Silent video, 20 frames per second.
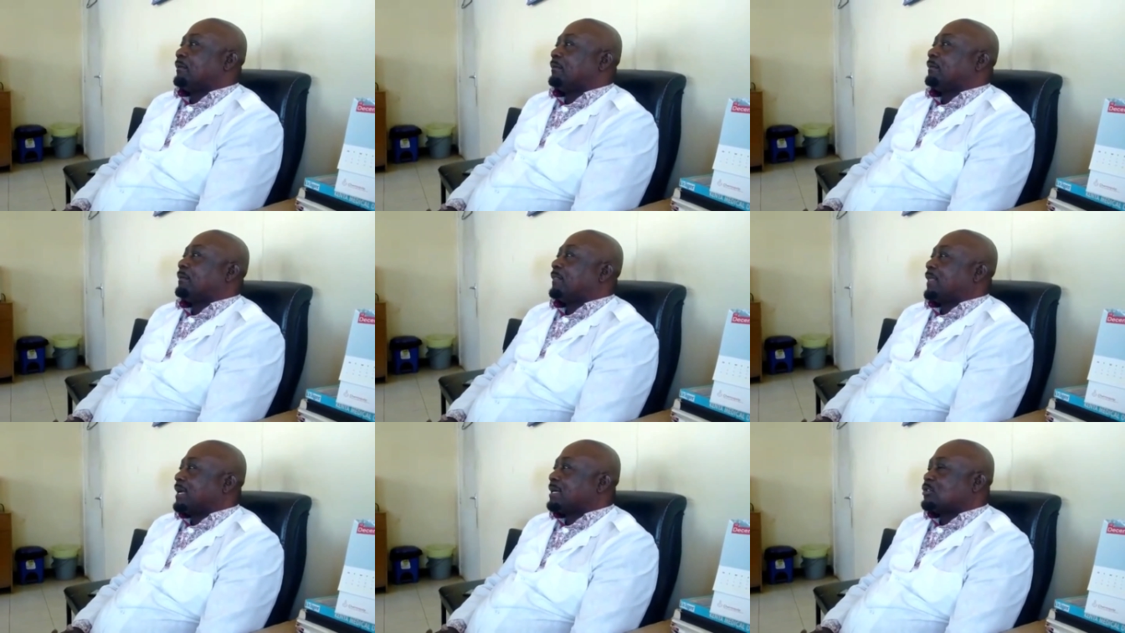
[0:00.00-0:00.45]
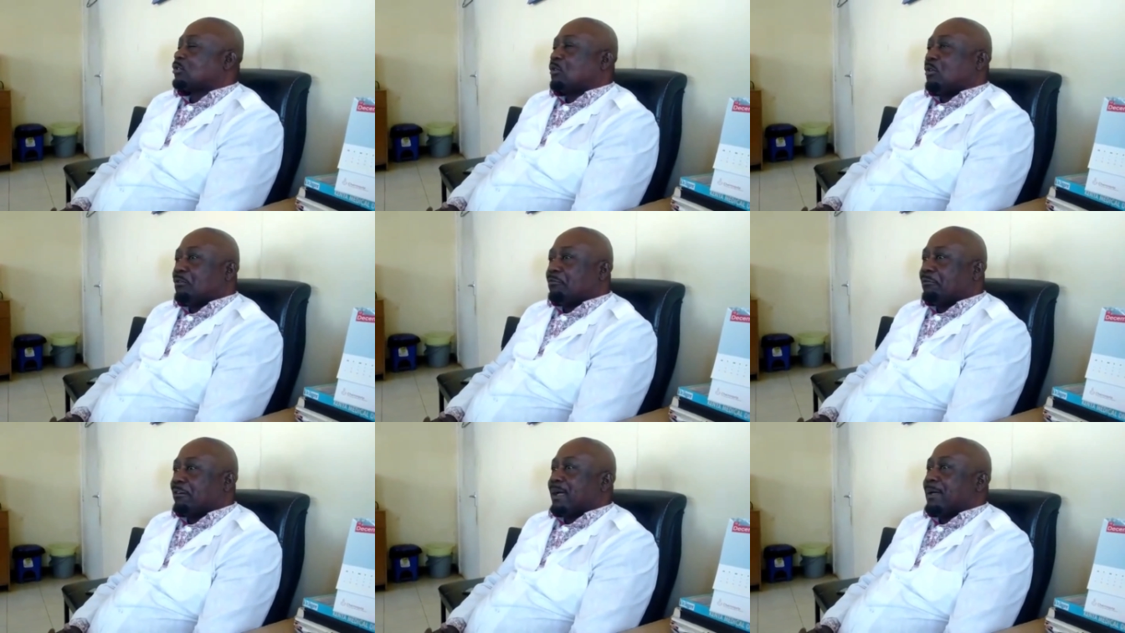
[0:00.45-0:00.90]
that
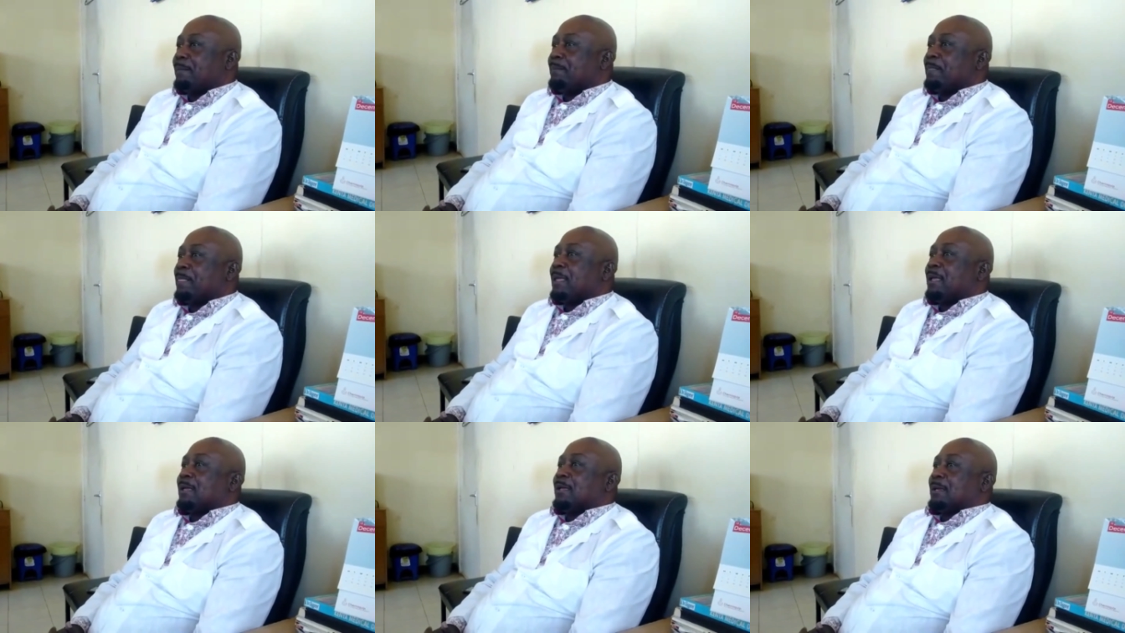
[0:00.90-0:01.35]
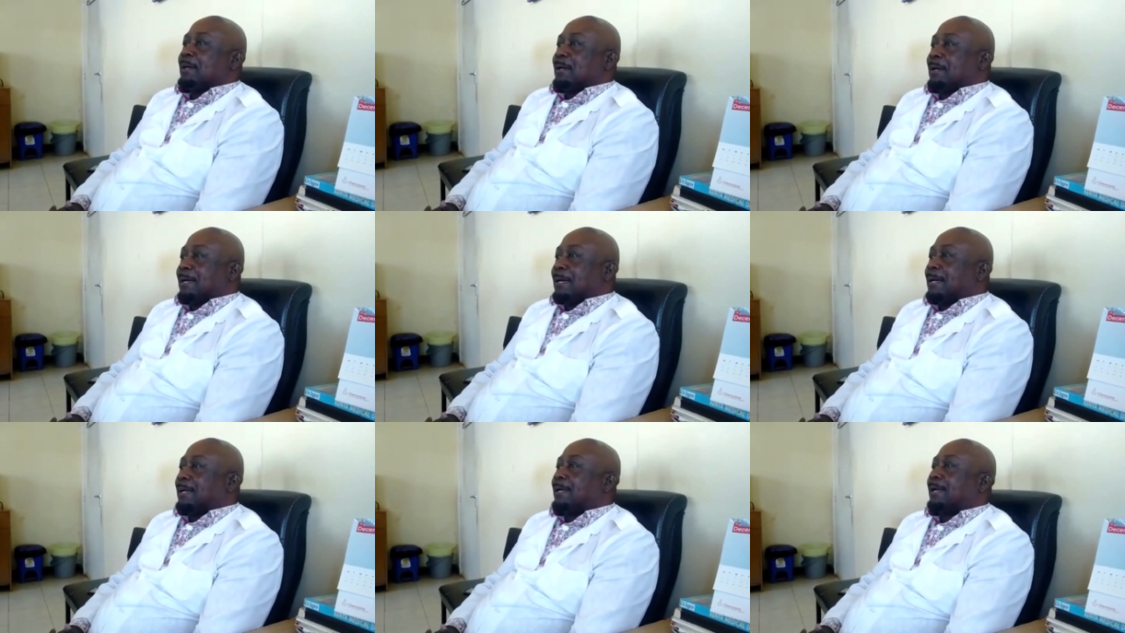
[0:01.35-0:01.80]
offer,
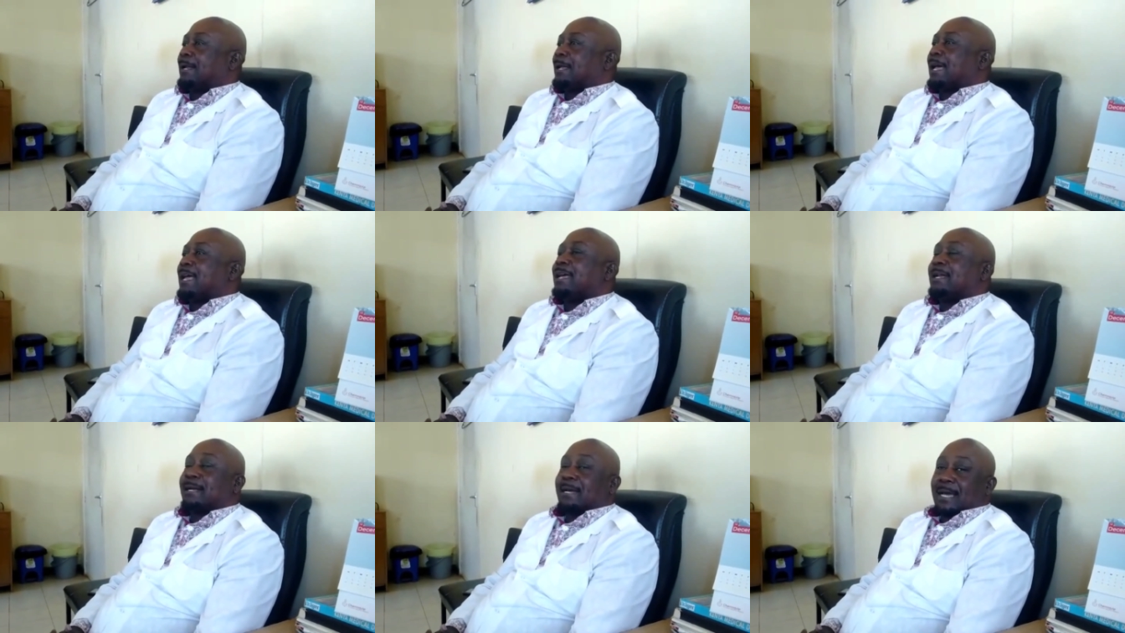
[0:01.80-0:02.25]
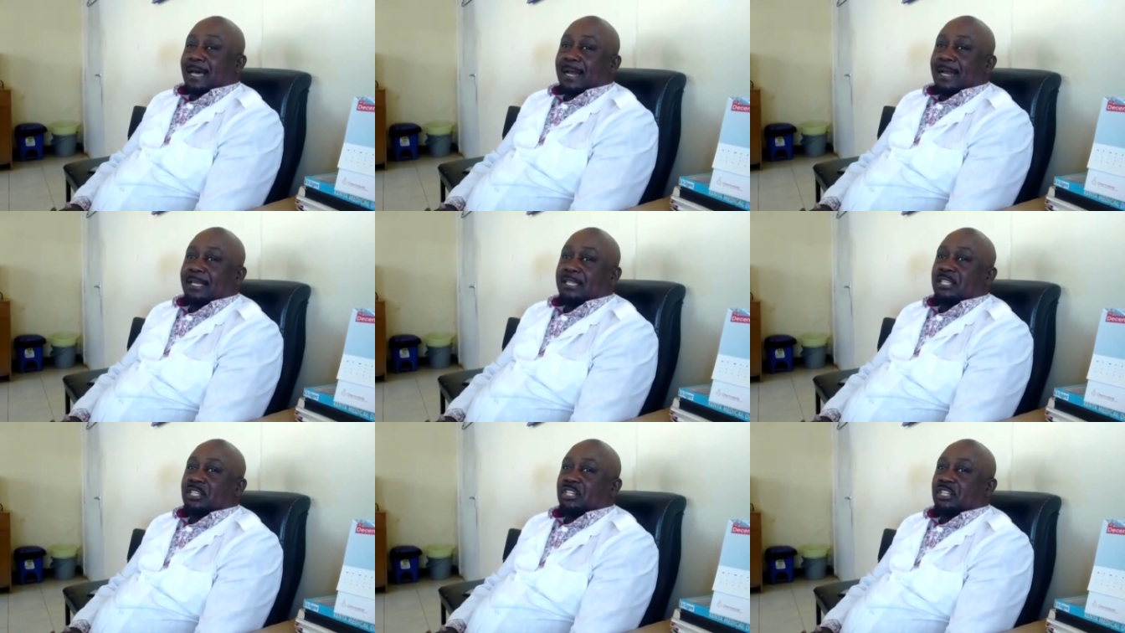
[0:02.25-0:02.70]
and I
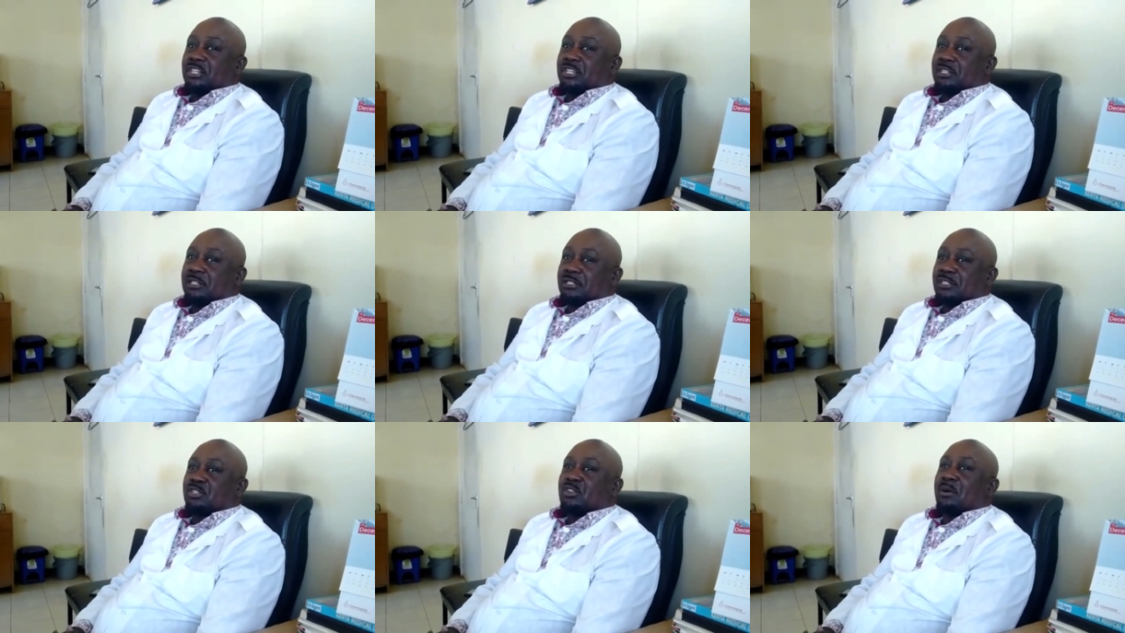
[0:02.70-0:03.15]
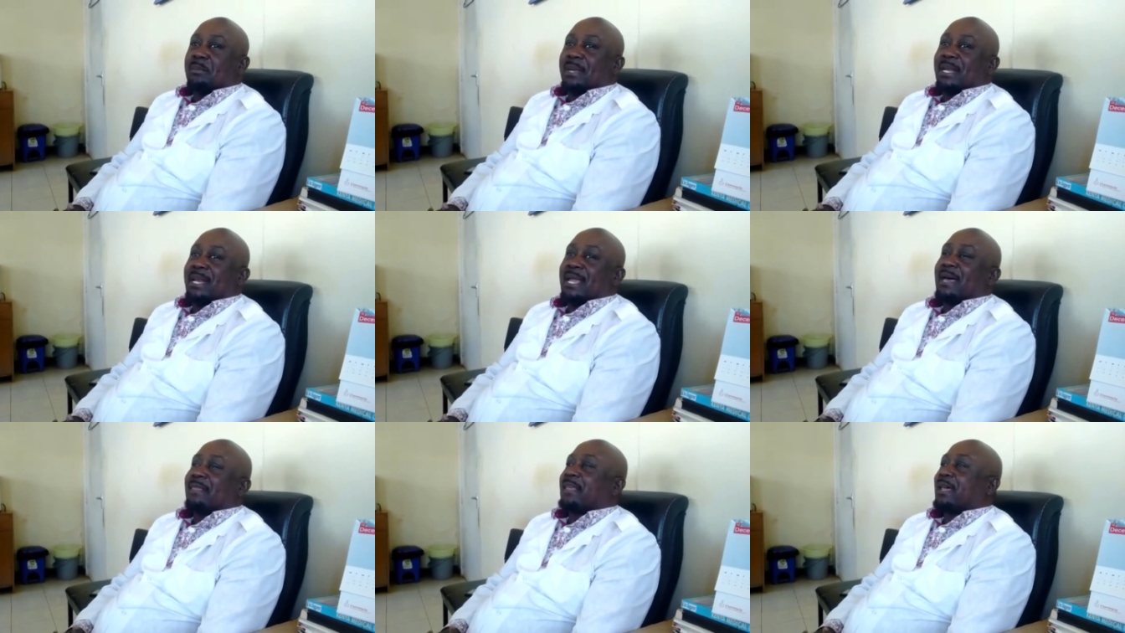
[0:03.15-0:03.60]
encourage so many
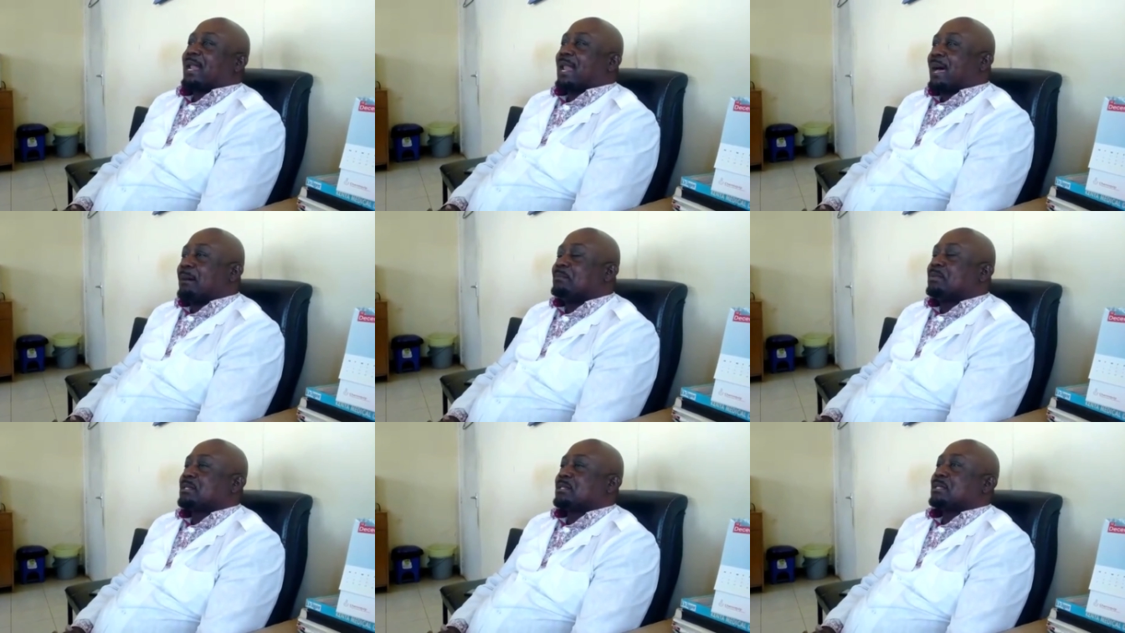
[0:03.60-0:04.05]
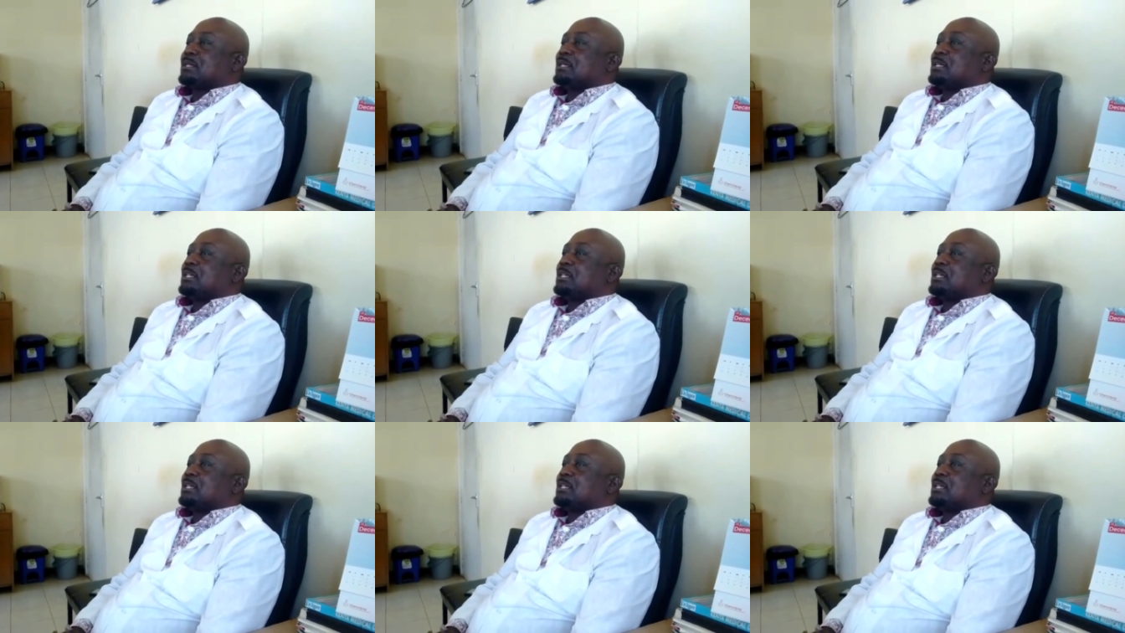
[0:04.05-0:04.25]
other labs